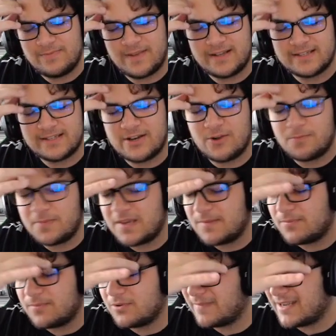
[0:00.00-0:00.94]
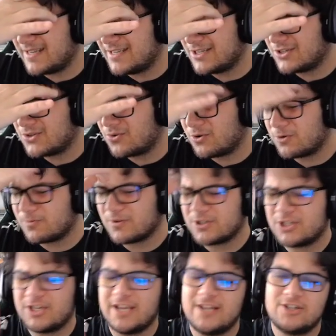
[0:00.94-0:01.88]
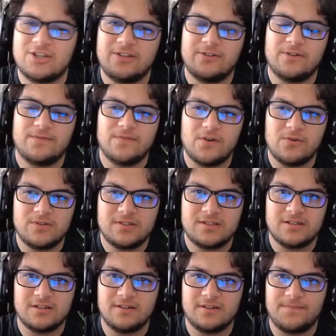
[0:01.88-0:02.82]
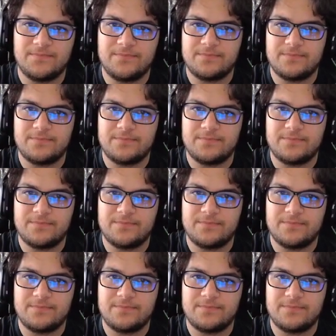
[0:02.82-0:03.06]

because I know people in my Discord were changing their votes to